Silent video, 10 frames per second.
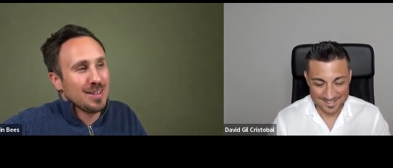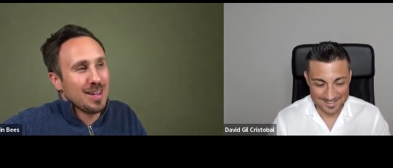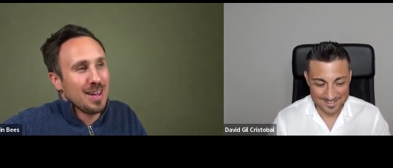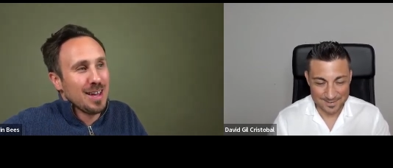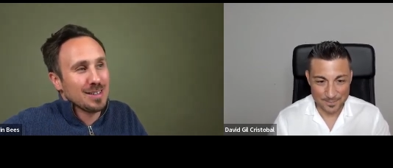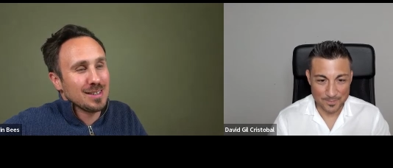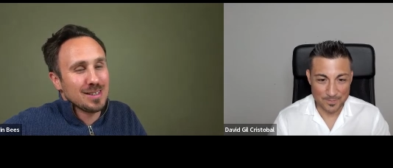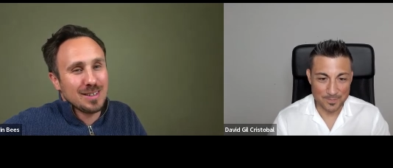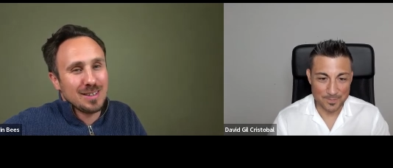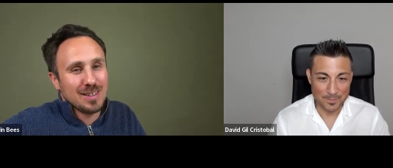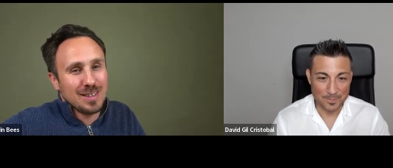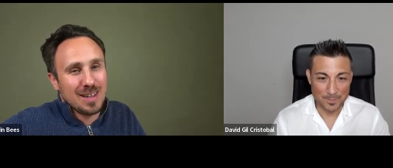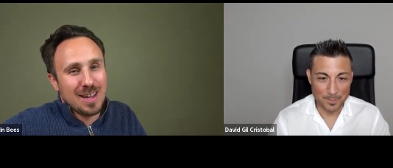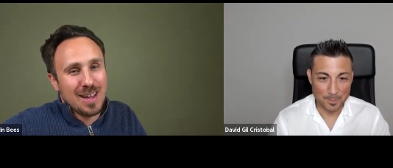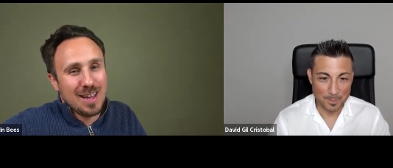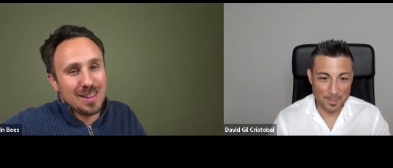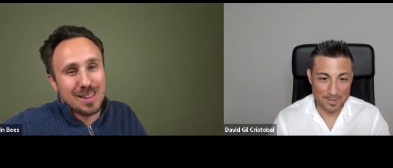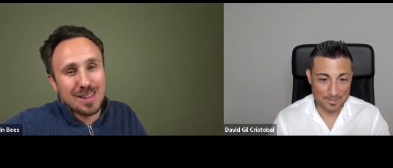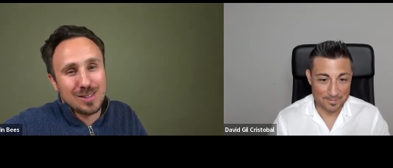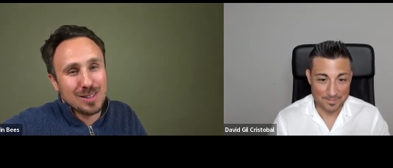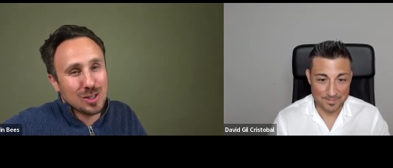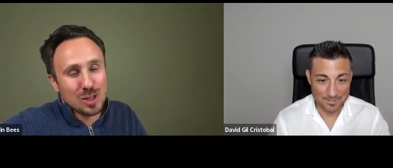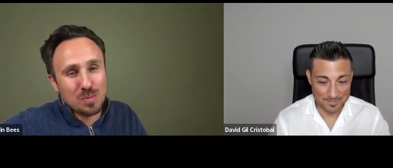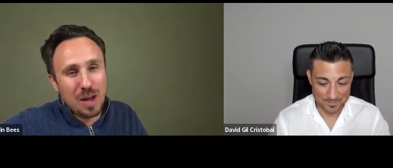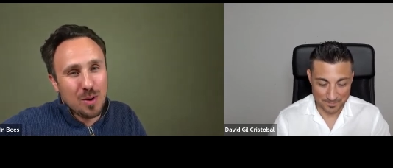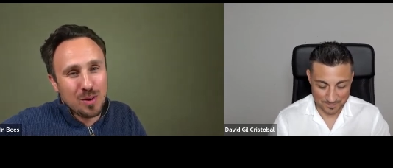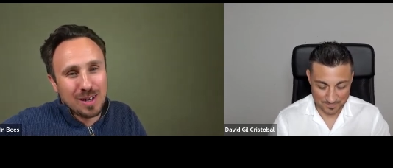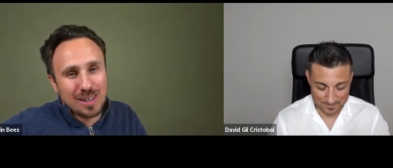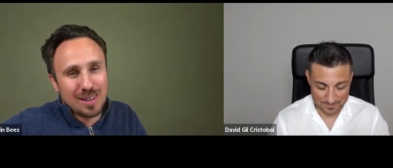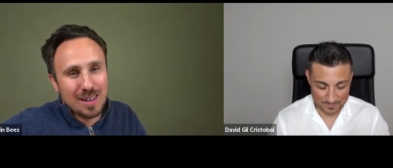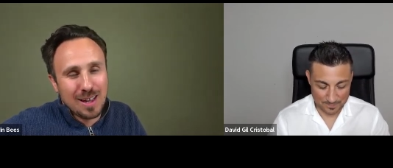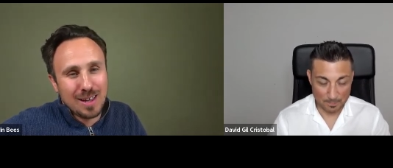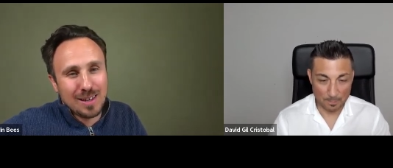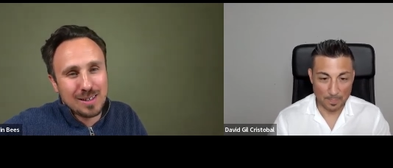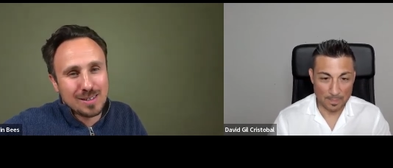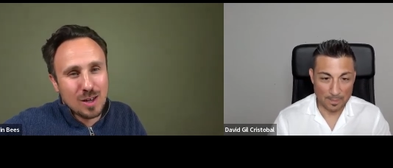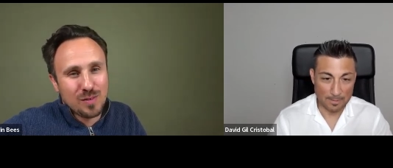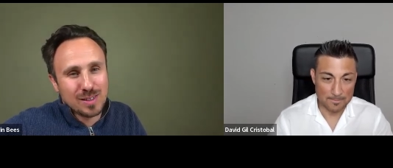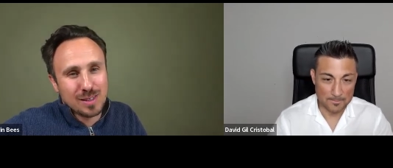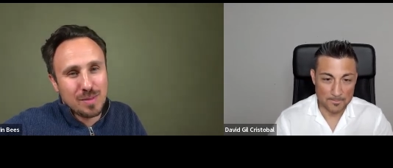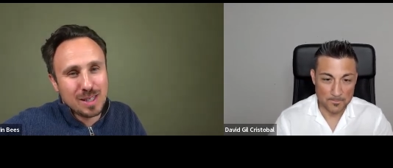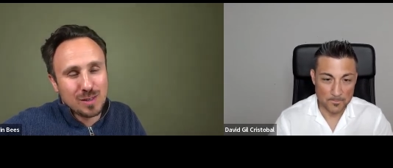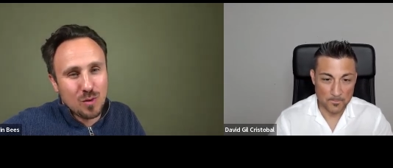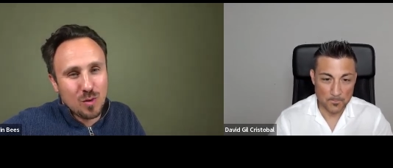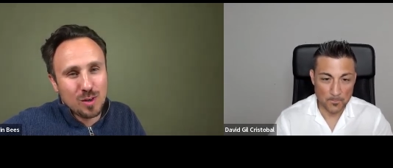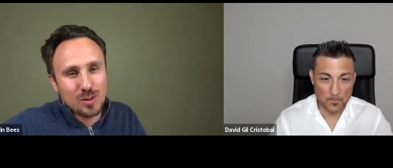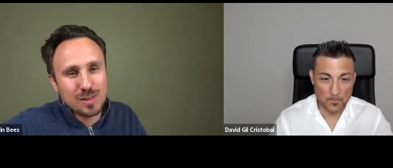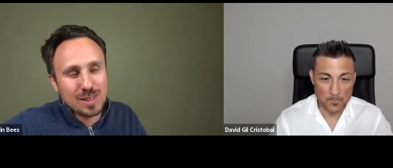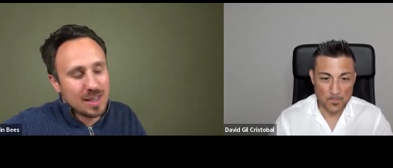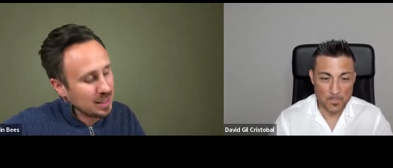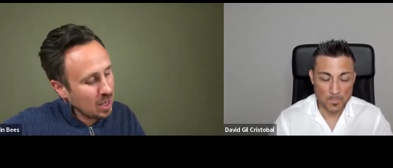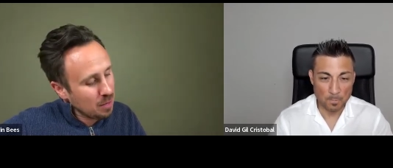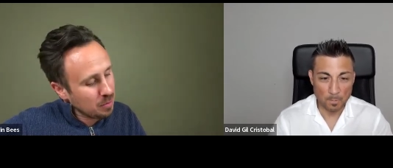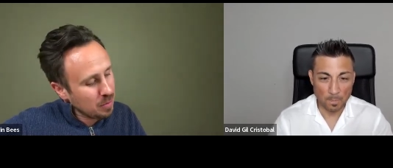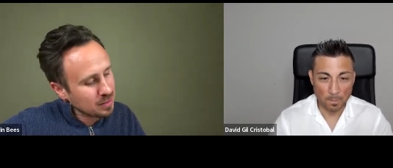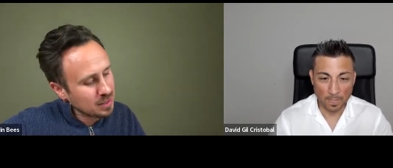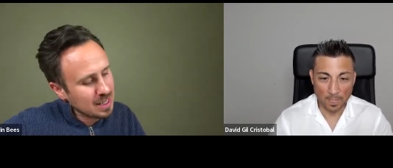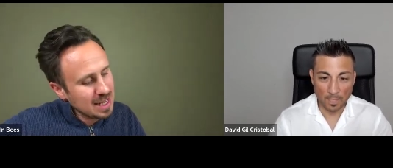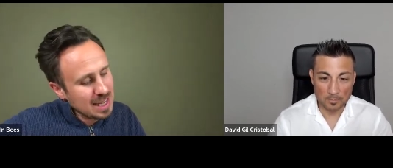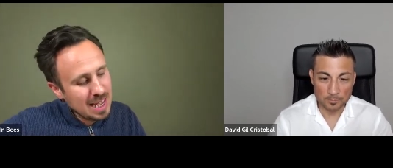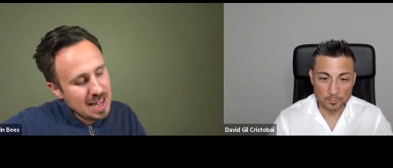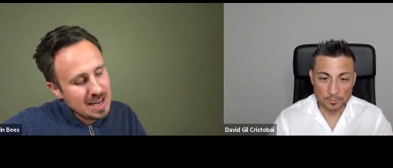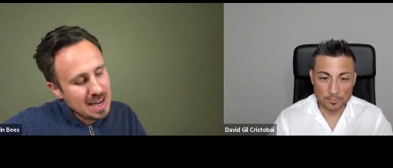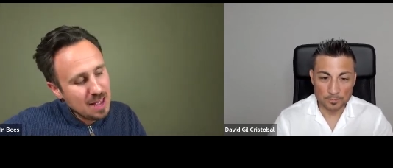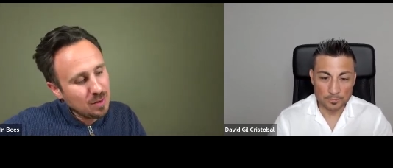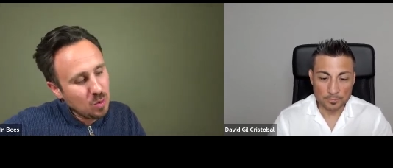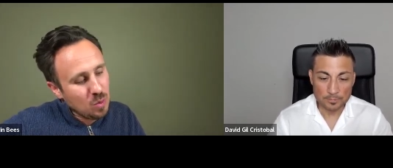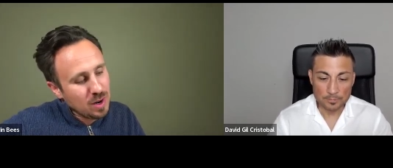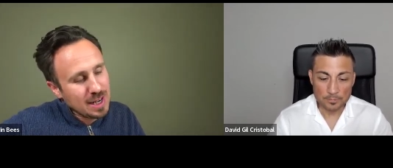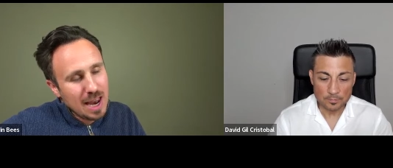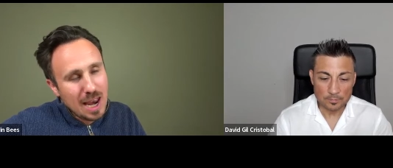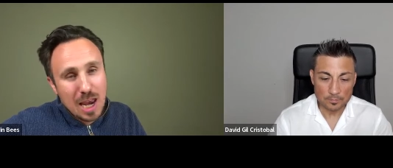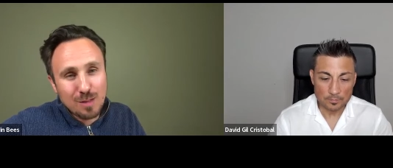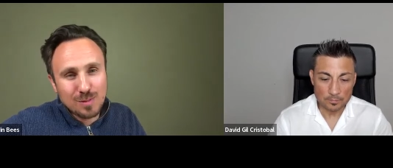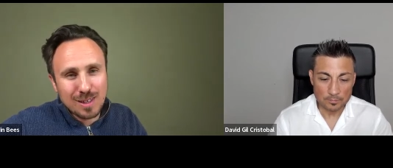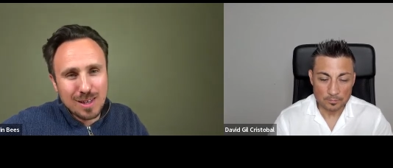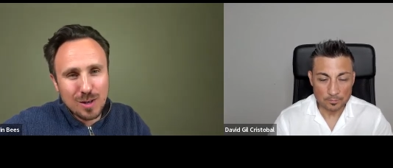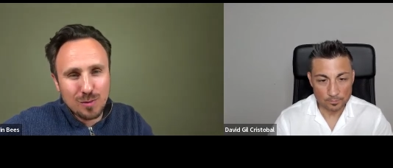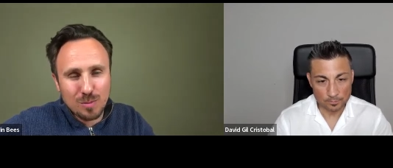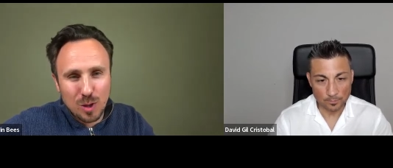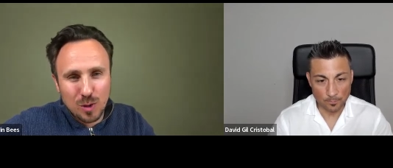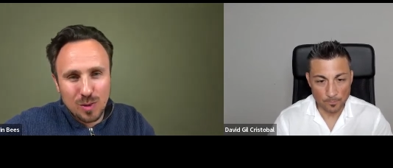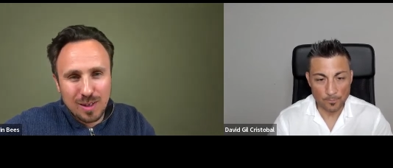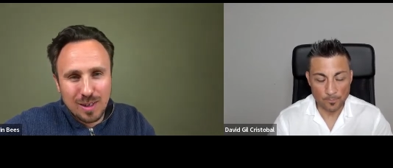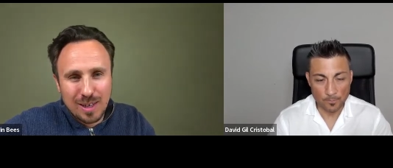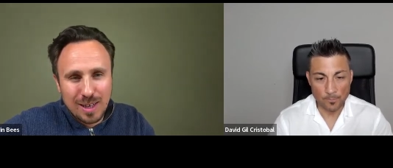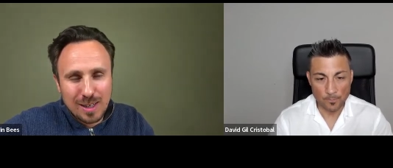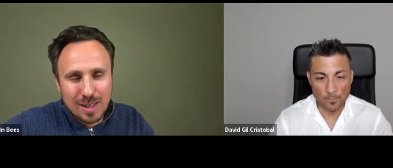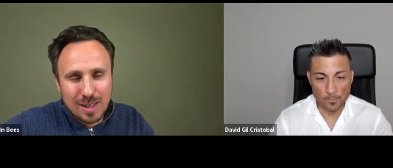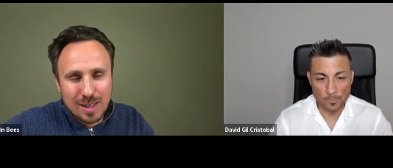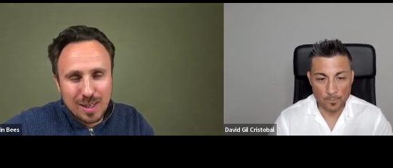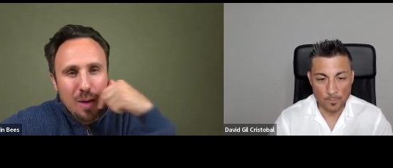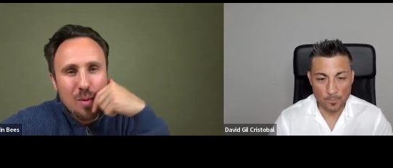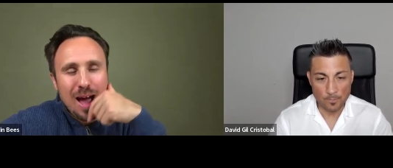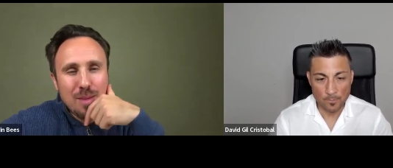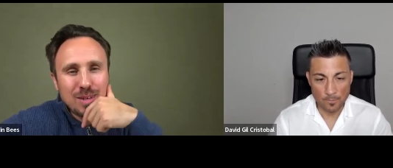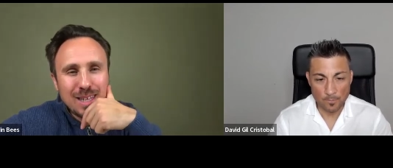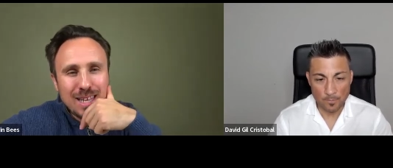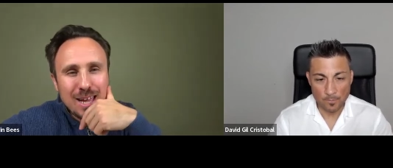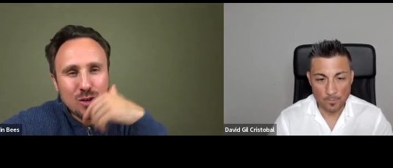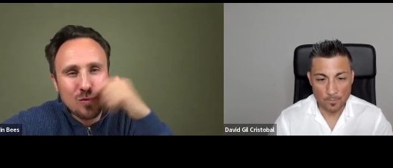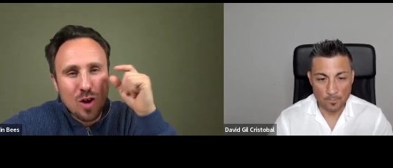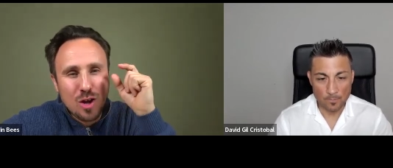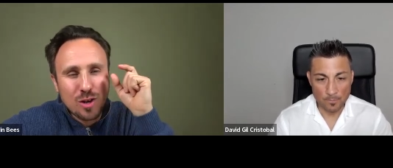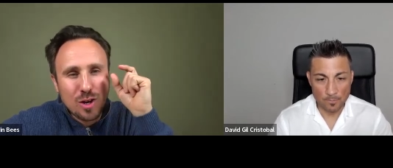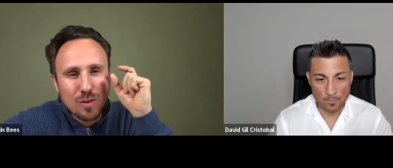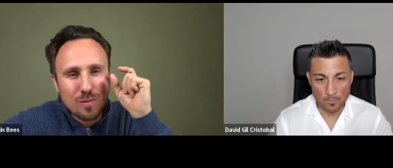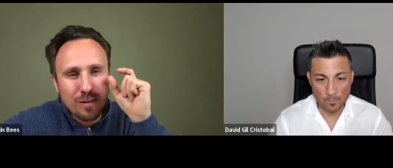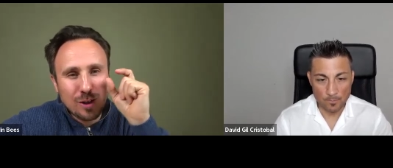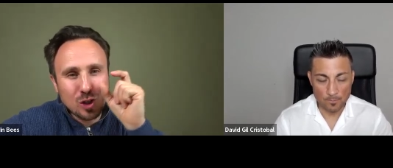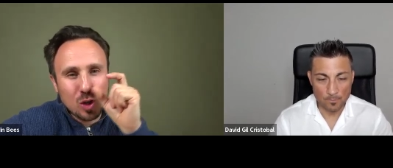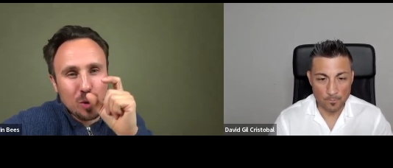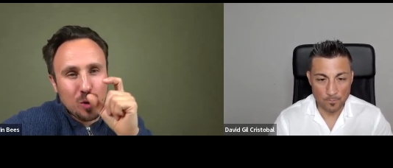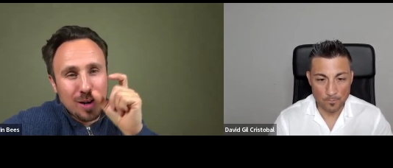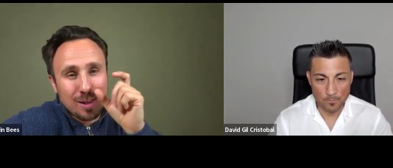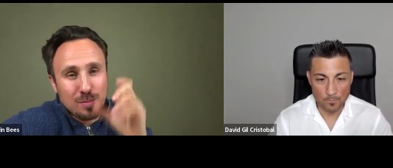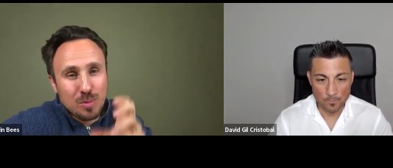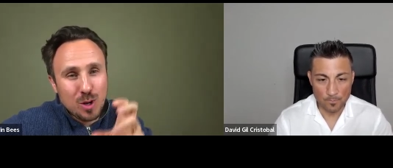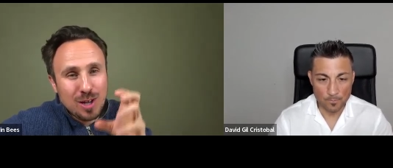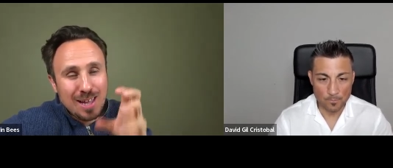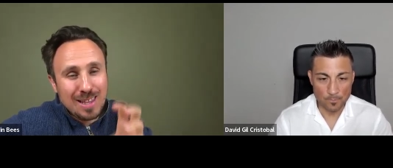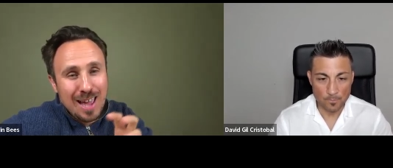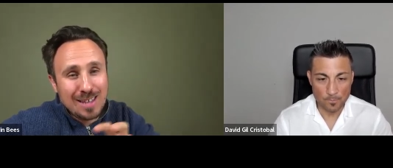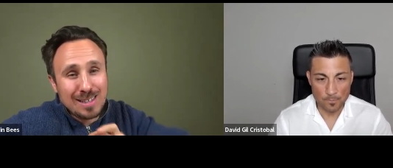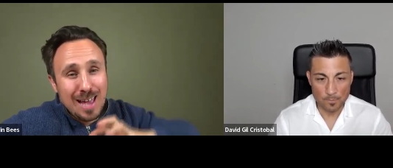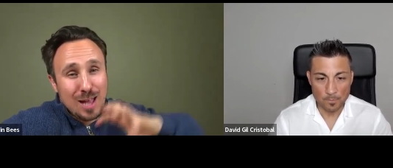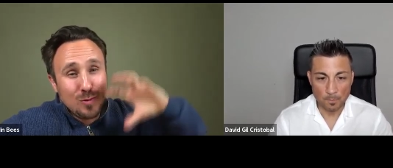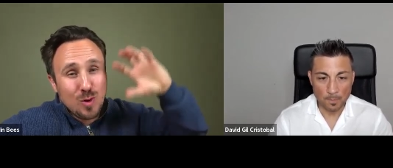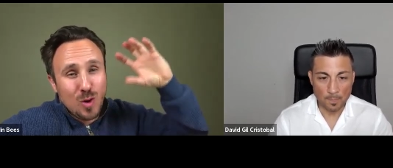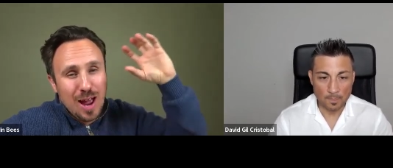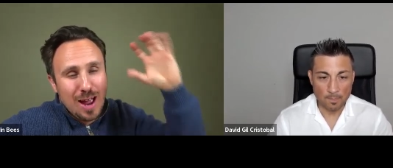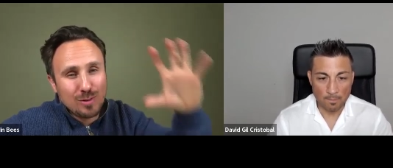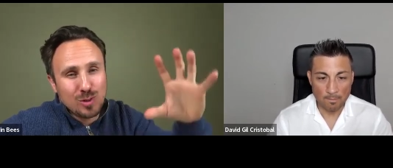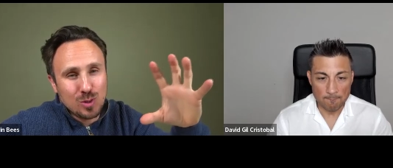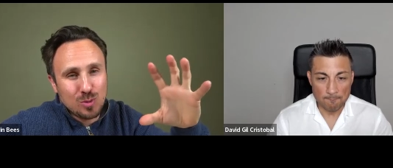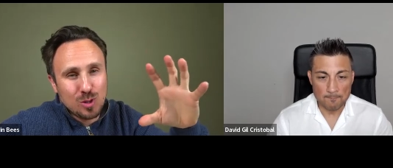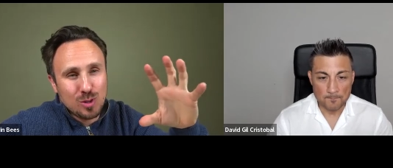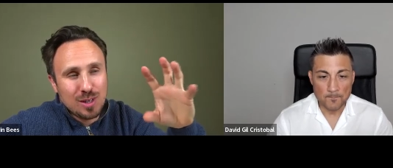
Speaker 1: hey, there's, there's such power in that in itself as a metaphor, and you could say to climb the mountain. David, what I'd love to hear from you is what, what happened in the end. You've done a very good job at creating the book and the asset, and you've got it out to the world.